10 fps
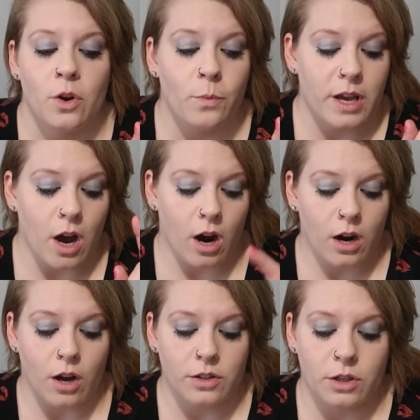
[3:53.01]
We
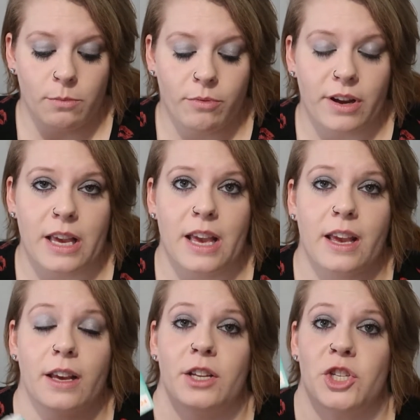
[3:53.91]
are also
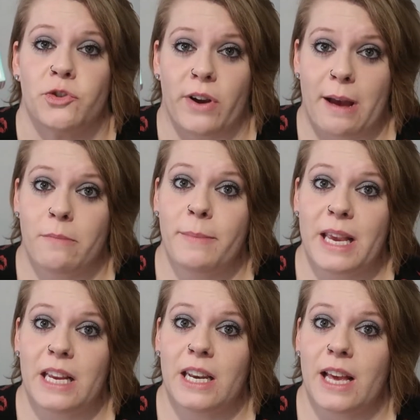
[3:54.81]
bringing
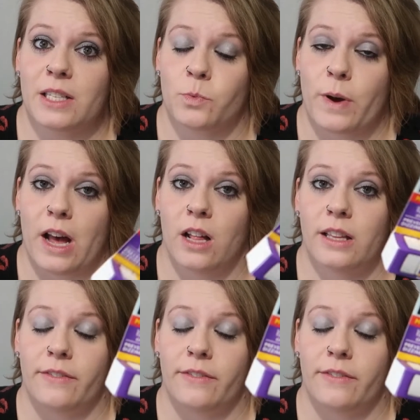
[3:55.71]
Dramamine as well.